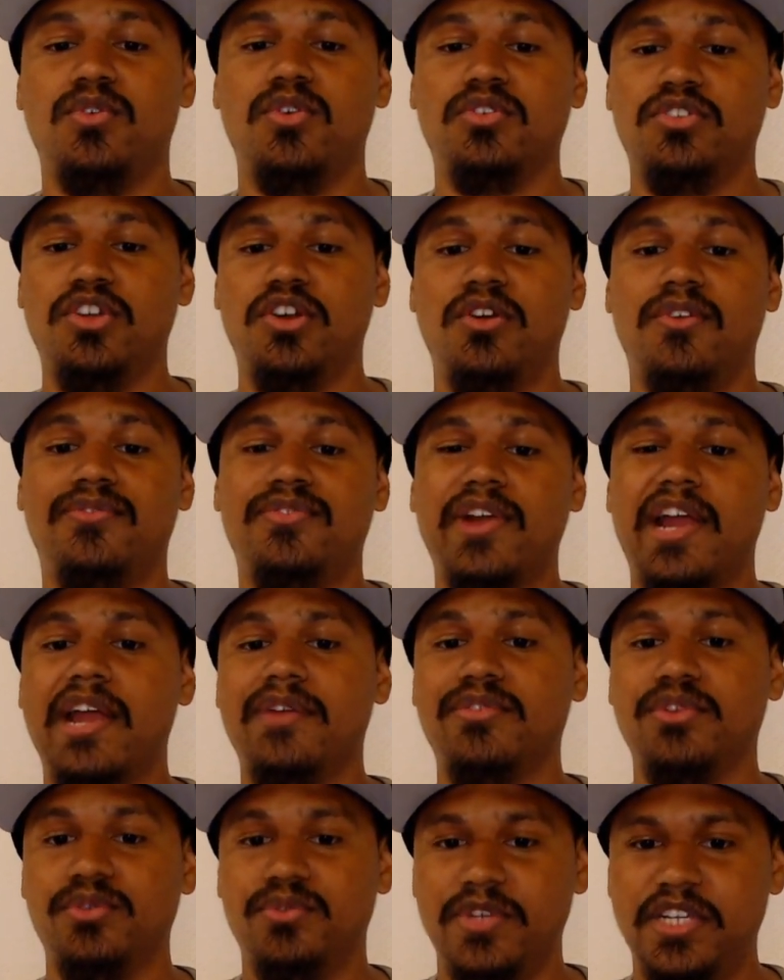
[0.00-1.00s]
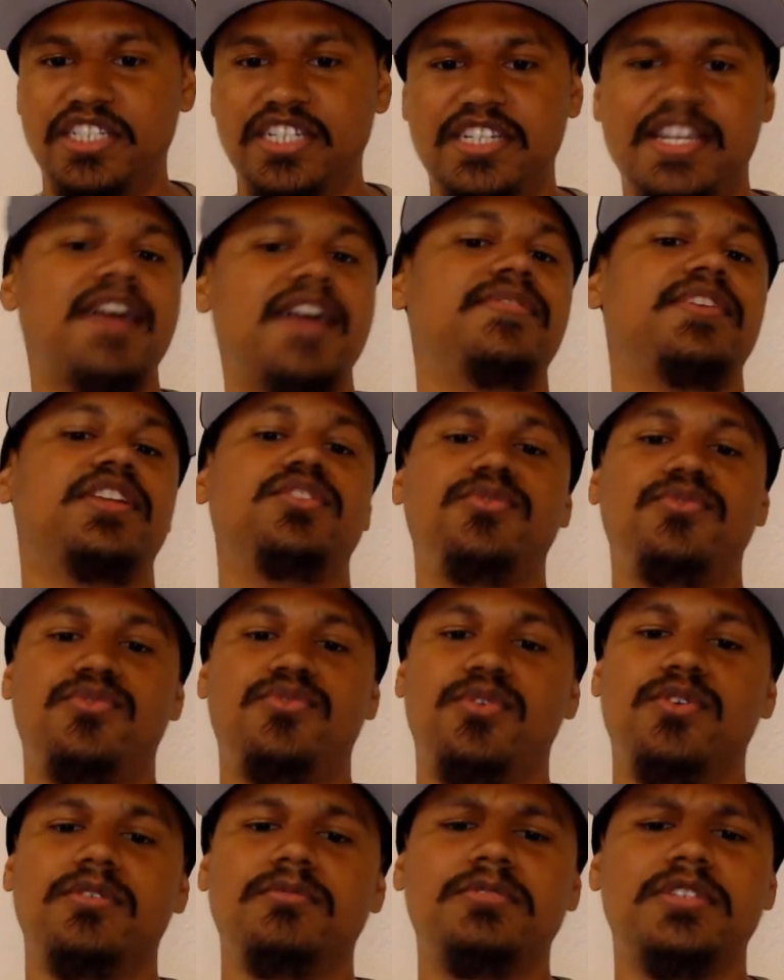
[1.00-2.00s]
you know, for every region having new
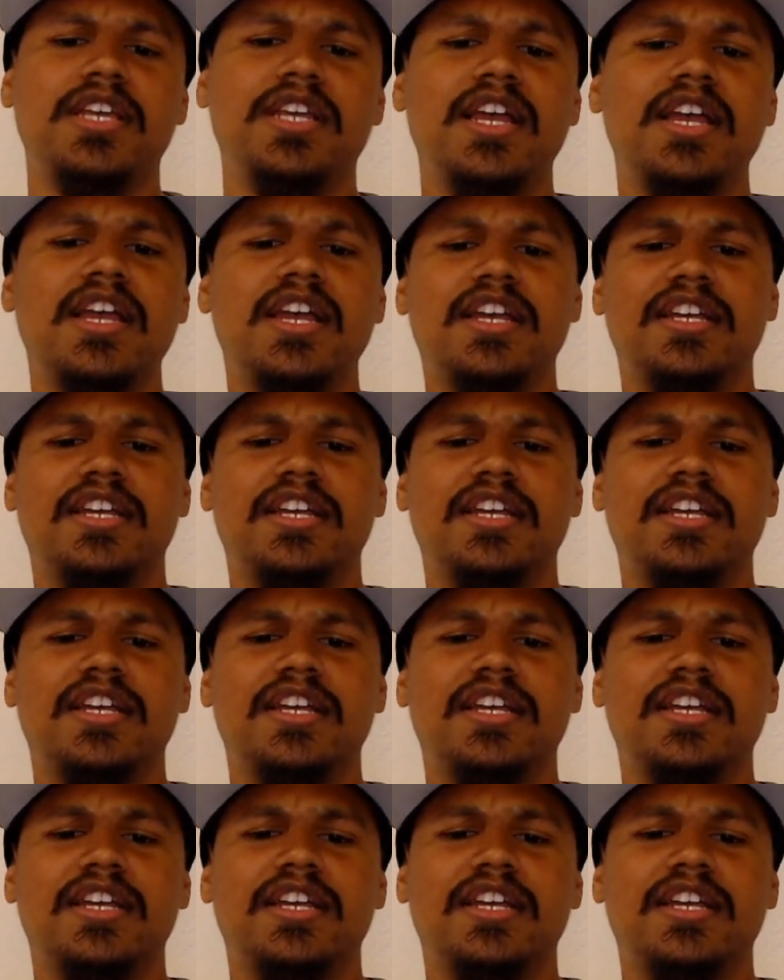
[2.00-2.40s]
forms,